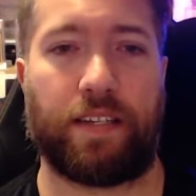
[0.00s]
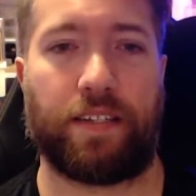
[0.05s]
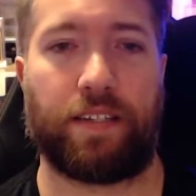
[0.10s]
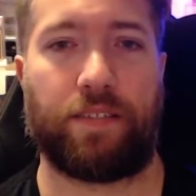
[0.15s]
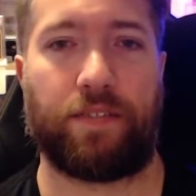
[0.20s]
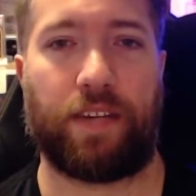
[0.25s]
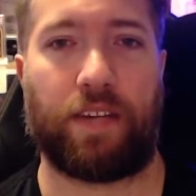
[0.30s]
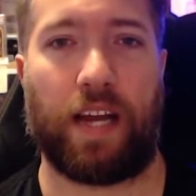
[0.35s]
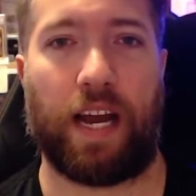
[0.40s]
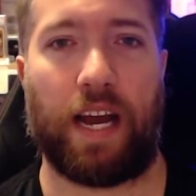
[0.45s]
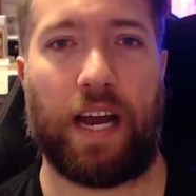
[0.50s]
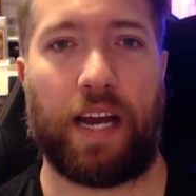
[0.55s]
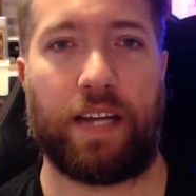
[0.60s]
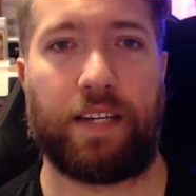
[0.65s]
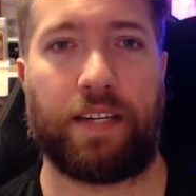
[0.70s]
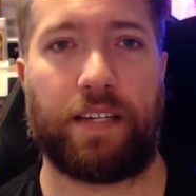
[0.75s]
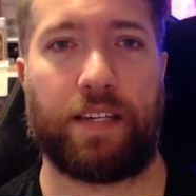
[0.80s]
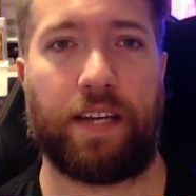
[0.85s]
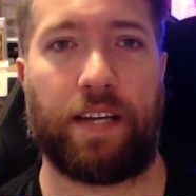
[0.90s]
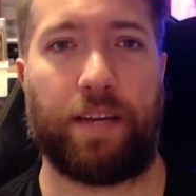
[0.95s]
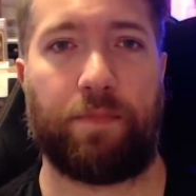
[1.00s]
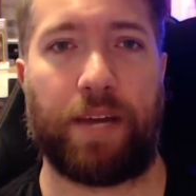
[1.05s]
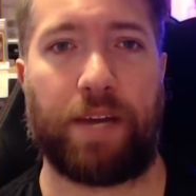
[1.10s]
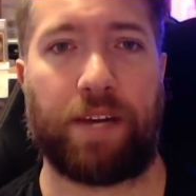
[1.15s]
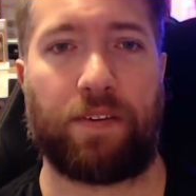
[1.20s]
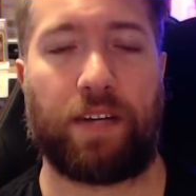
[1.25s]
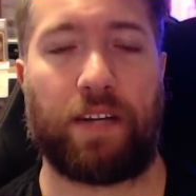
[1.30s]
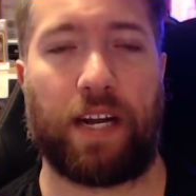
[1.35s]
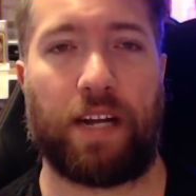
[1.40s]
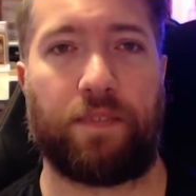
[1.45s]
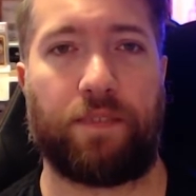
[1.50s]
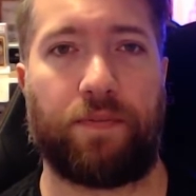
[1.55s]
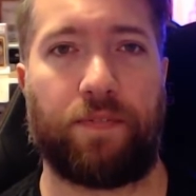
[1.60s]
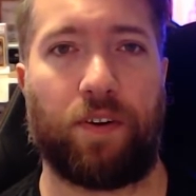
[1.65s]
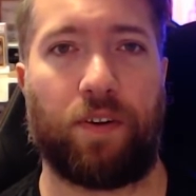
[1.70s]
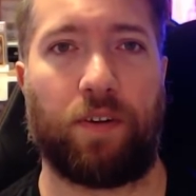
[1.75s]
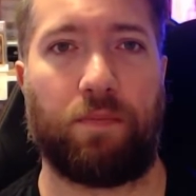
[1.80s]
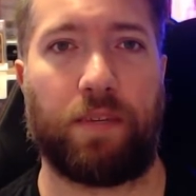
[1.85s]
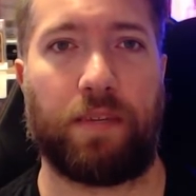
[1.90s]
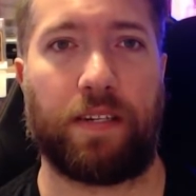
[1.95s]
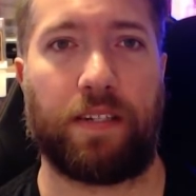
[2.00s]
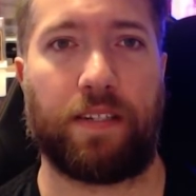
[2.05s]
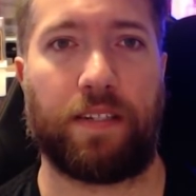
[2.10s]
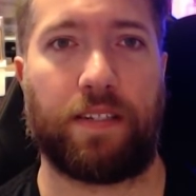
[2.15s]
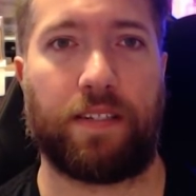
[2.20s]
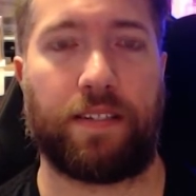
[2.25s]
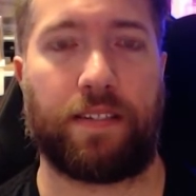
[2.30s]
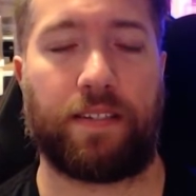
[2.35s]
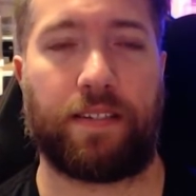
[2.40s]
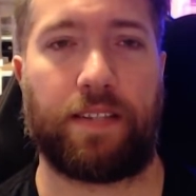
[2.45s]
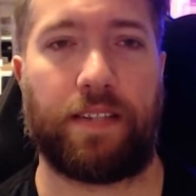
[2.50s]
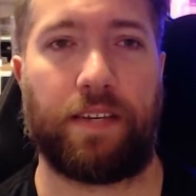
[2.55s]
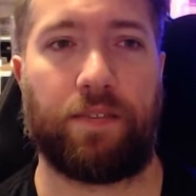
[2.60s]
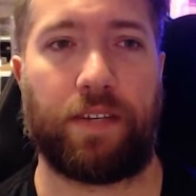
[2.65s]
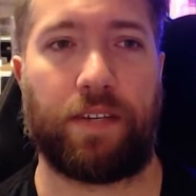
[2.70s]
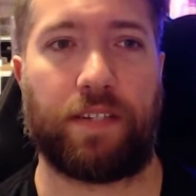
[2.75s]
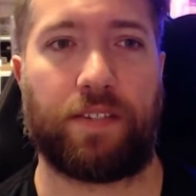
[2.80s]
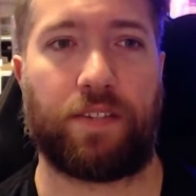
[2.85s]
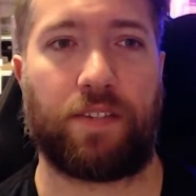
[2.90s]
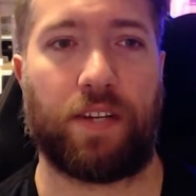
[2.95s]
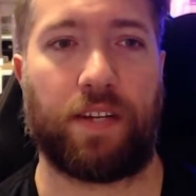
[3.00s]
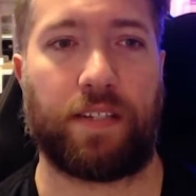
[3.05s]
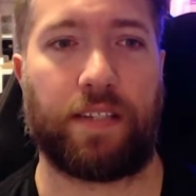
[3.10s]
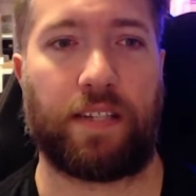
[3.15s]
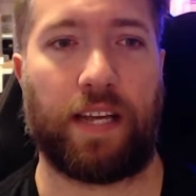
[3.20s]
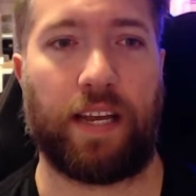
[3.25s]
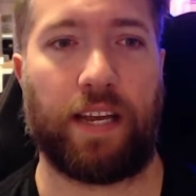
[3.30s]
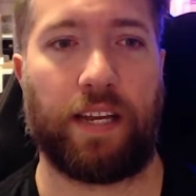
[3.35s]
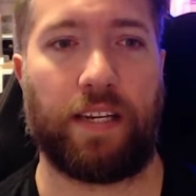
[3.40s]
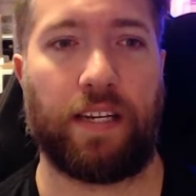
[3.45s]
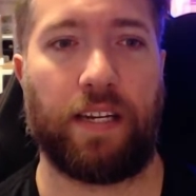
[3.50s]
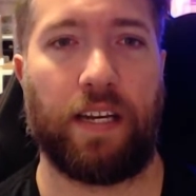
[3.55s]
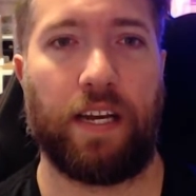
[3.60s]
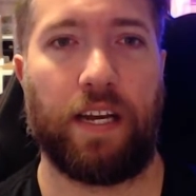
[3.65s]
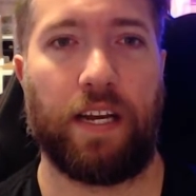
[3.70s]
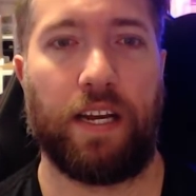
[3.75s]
battle card from Series 13.